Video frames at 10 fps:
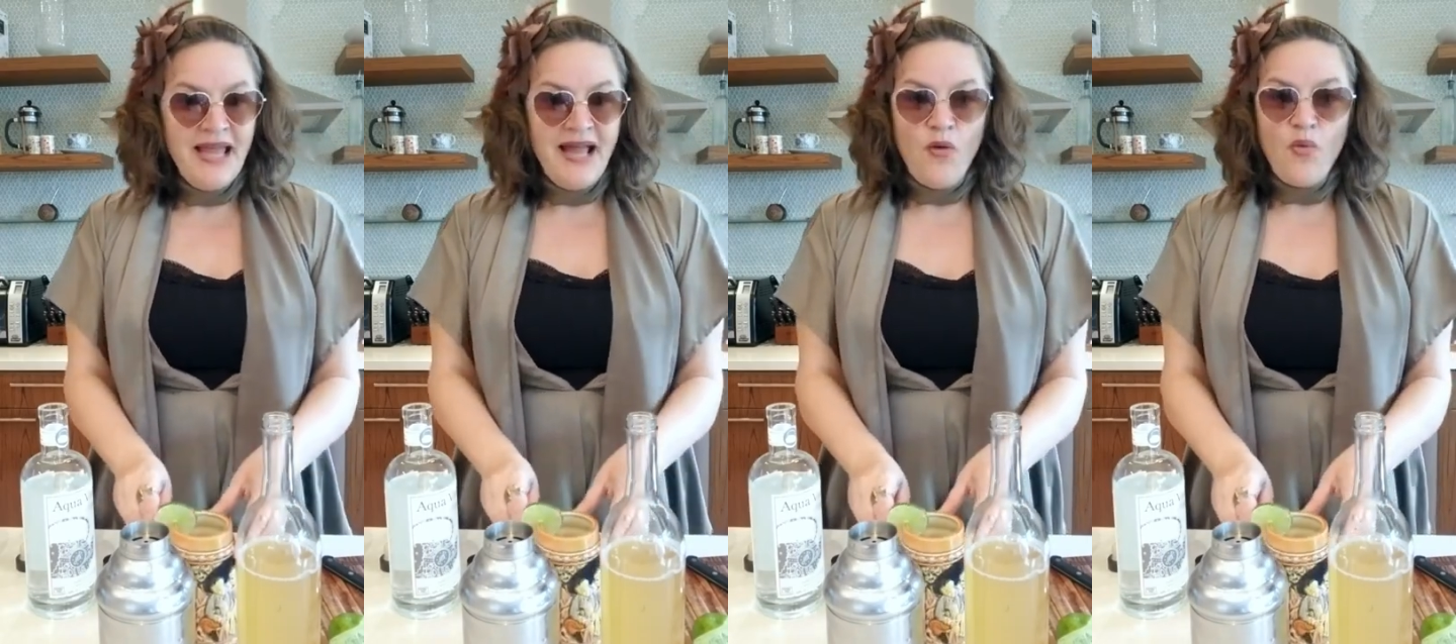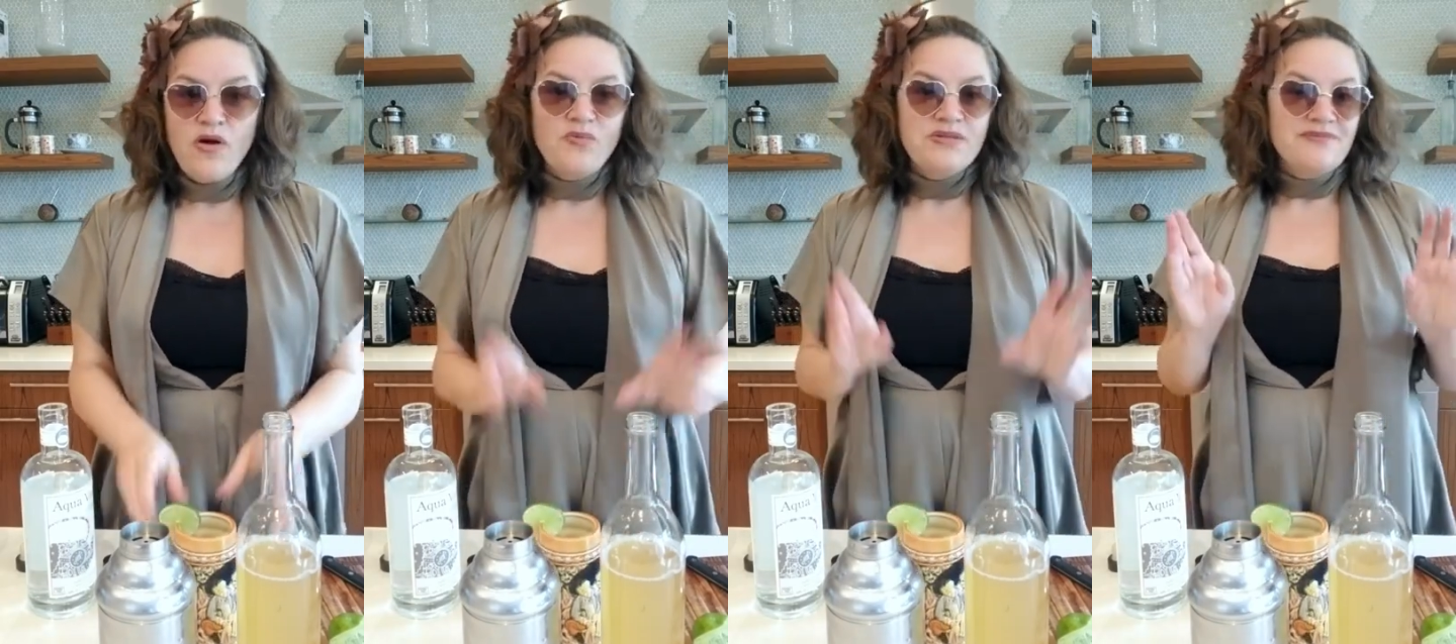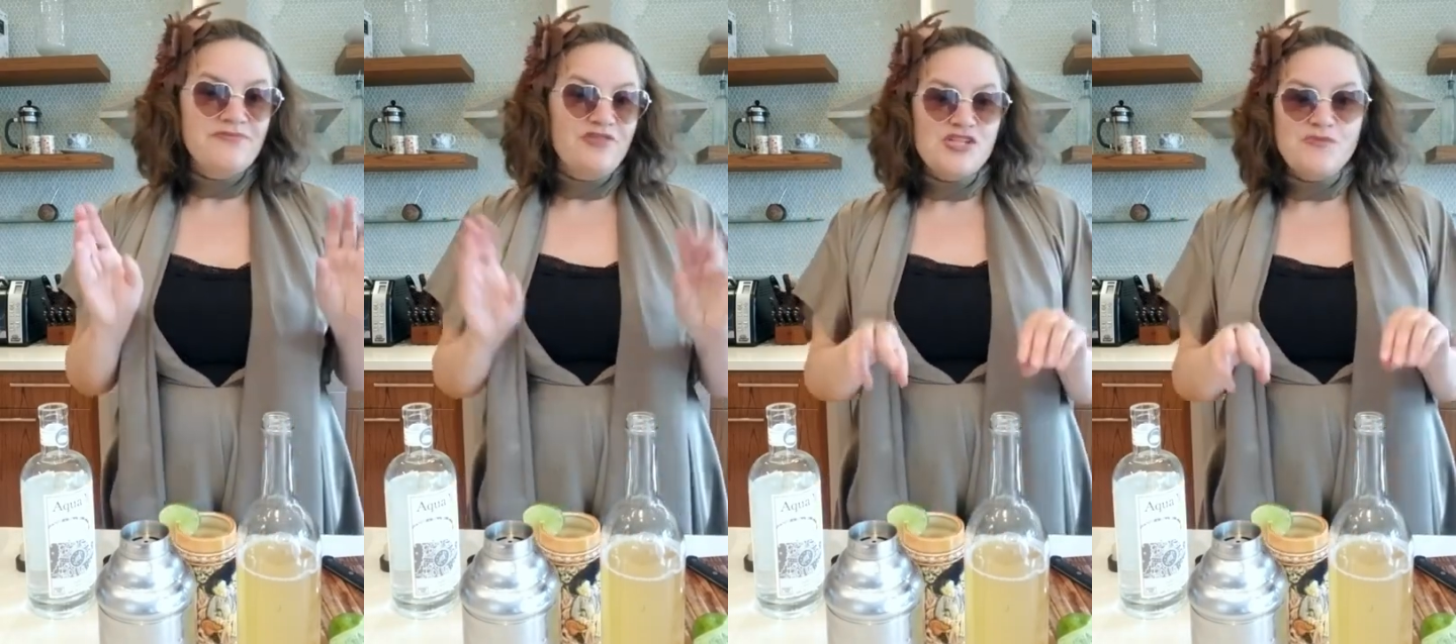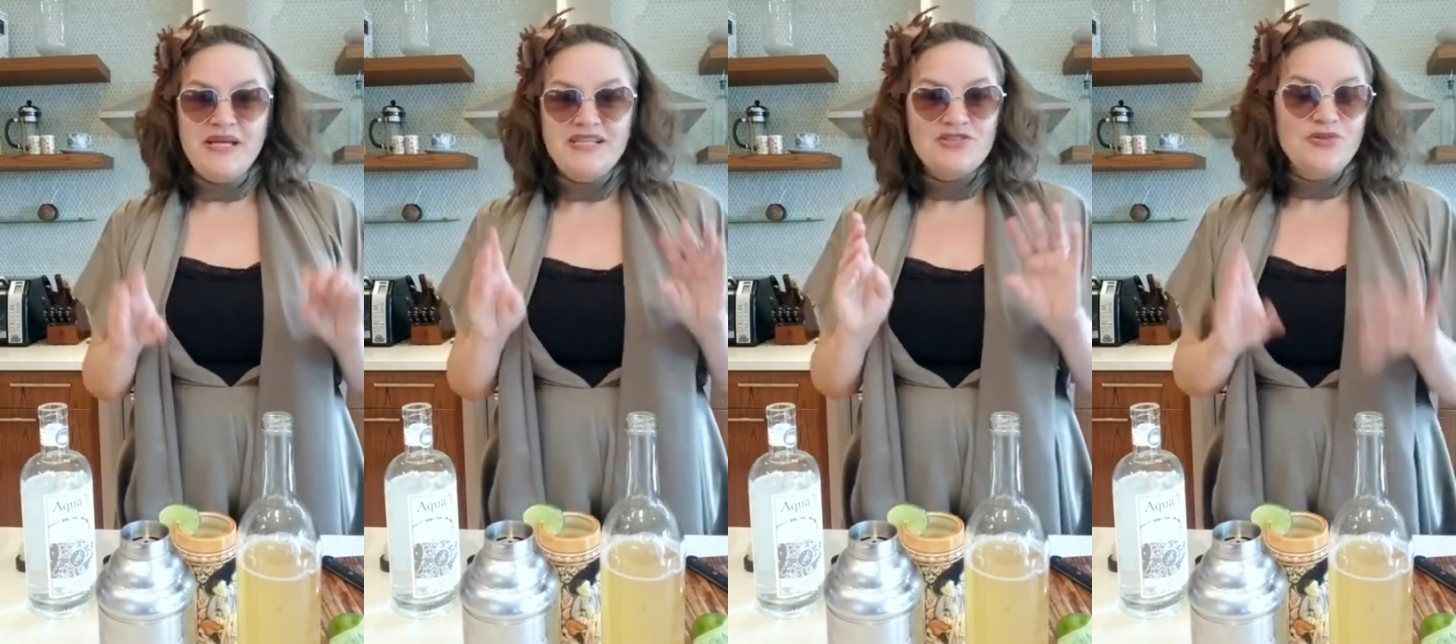or with some fresh
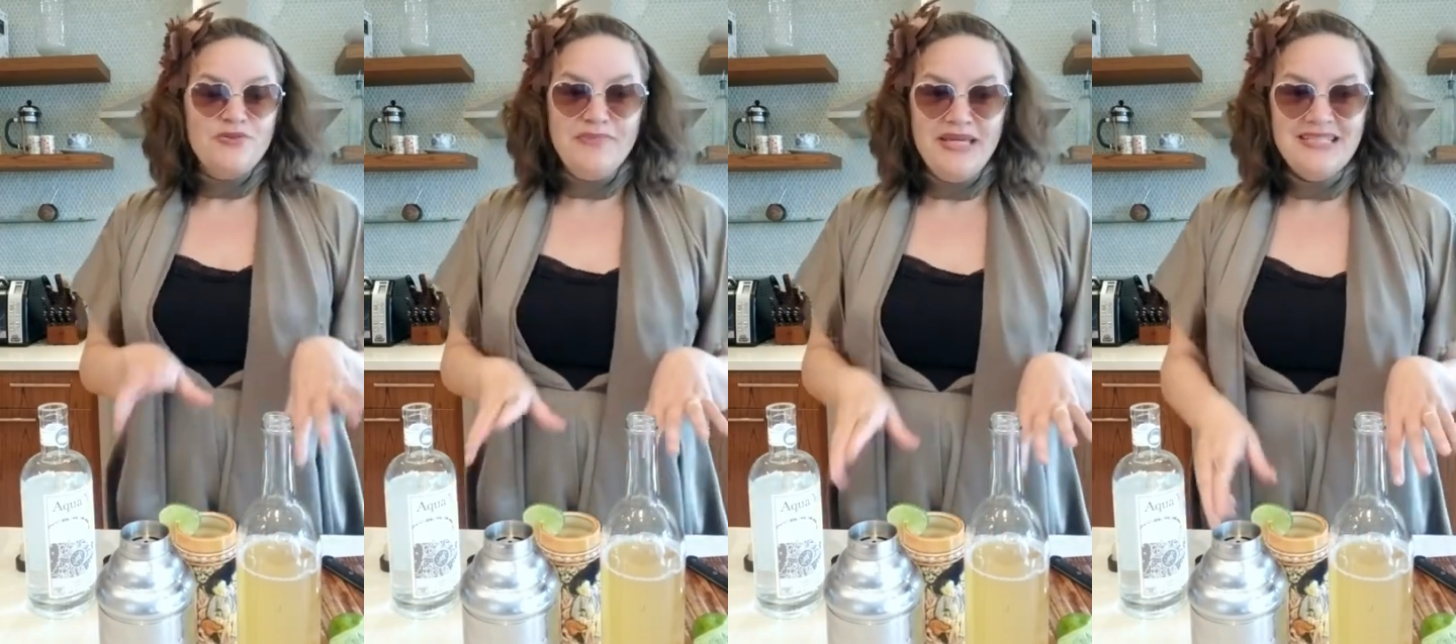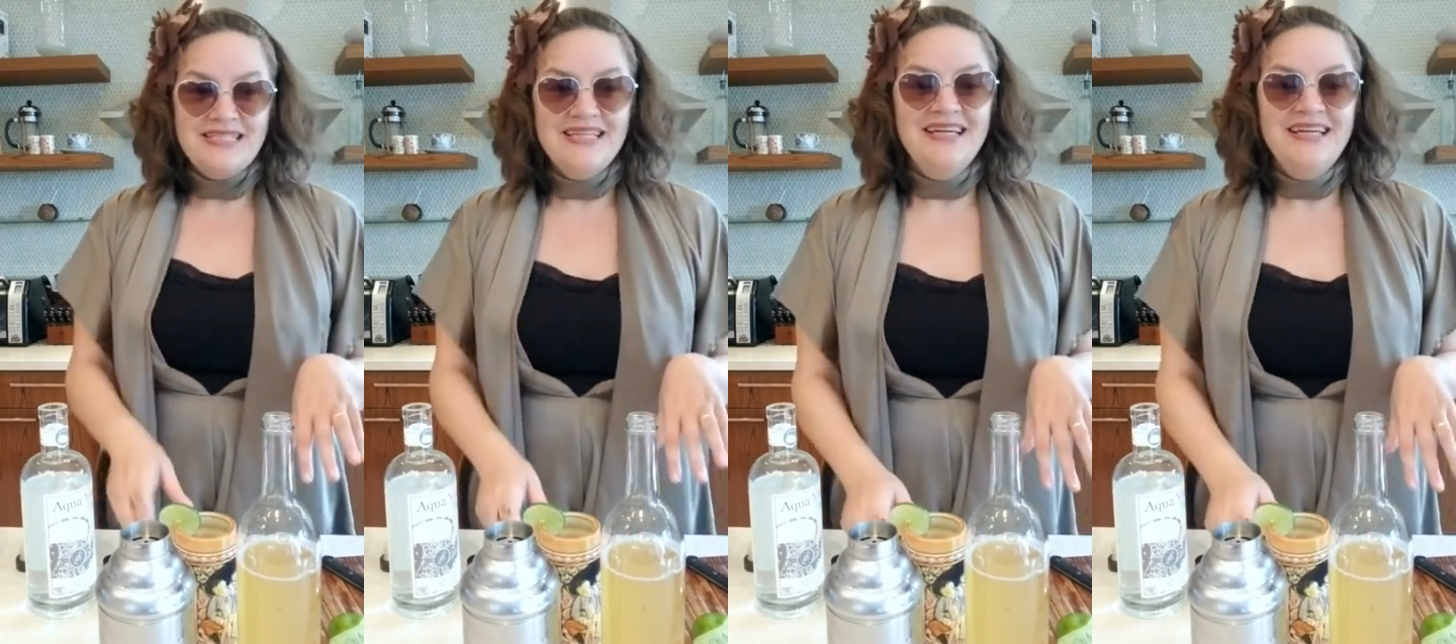basil or mint,